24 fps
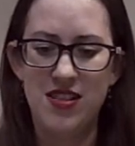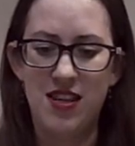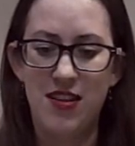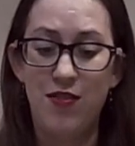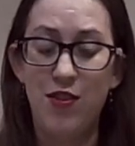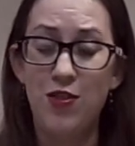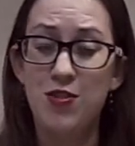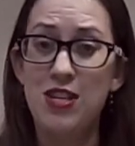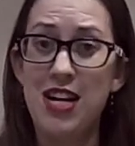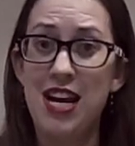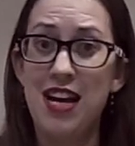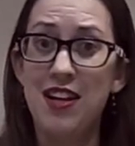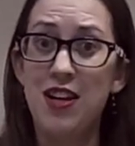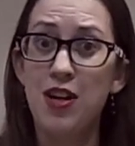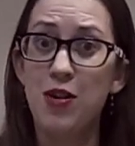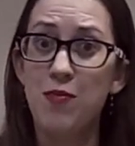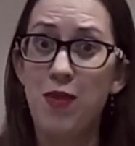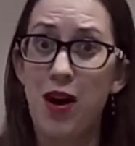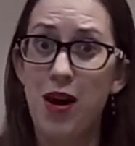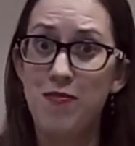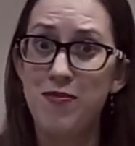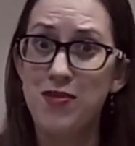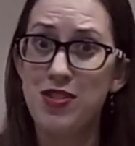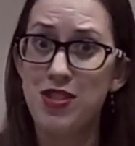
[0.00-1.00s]
If you check your
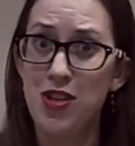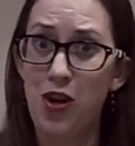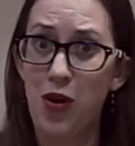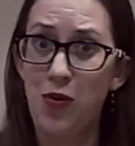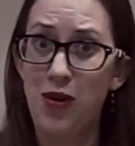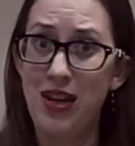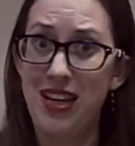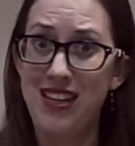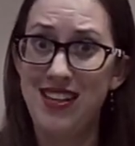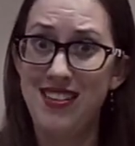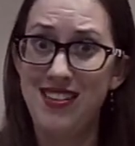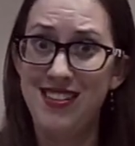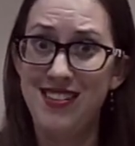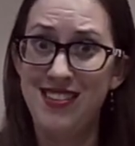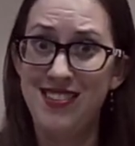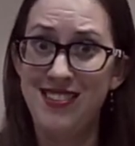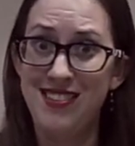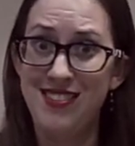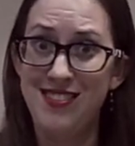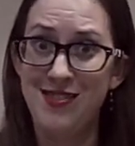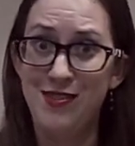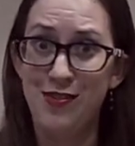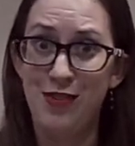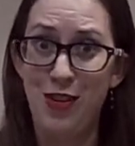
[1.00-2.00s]
mom's sewing
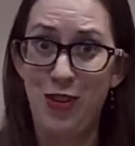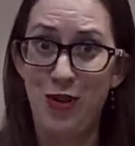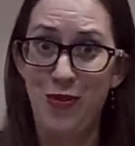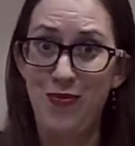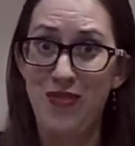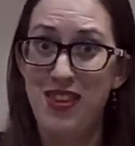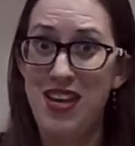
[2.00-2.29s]
room,